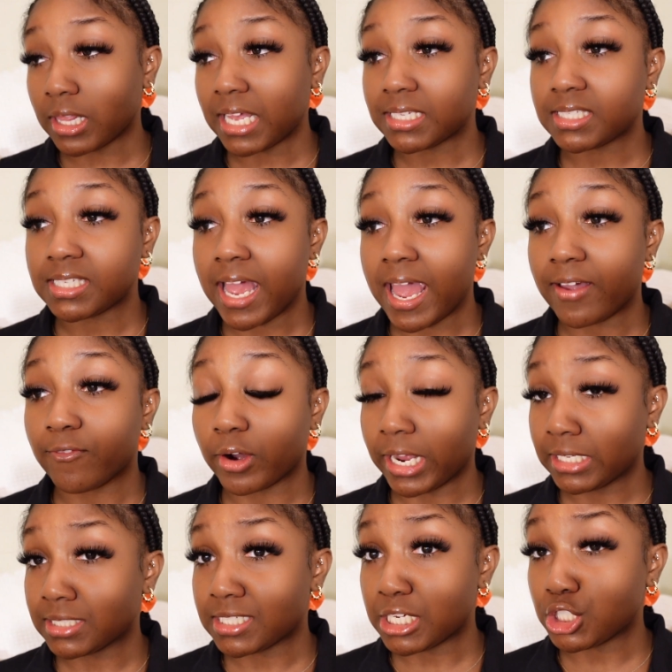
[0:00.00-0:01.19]
let's say, for
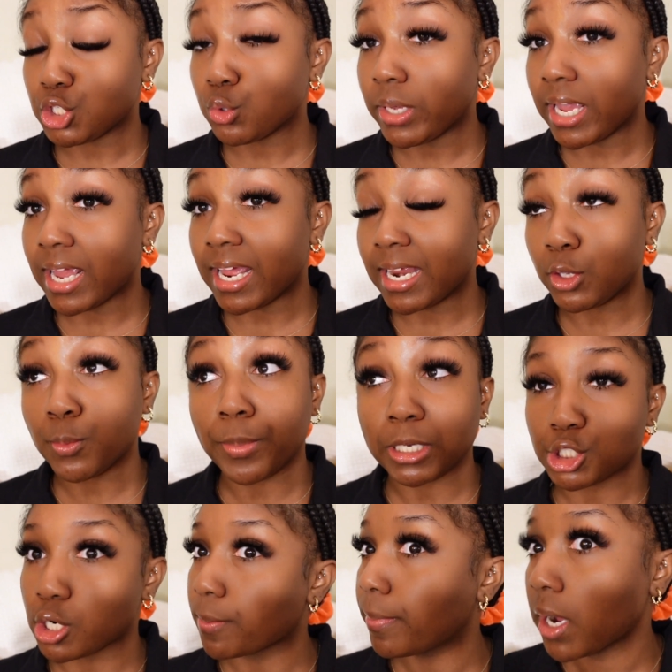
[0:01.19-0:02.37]
instance, you
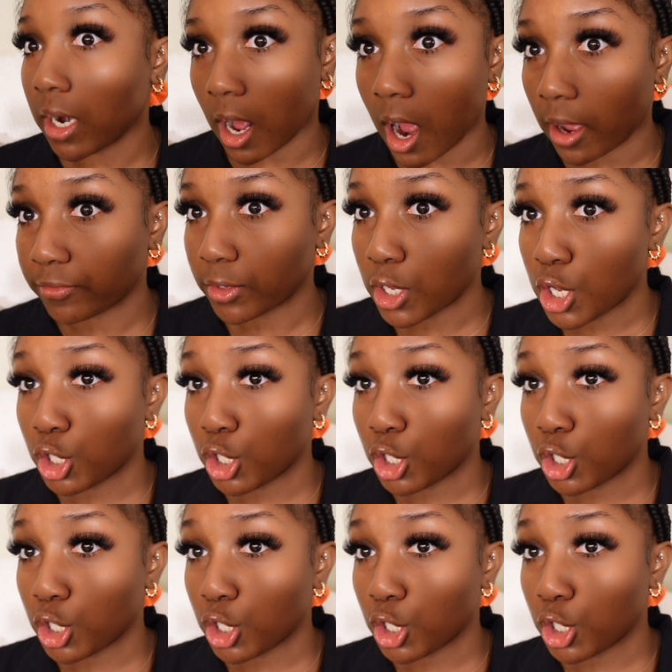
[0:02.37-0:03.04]
bust your butt off.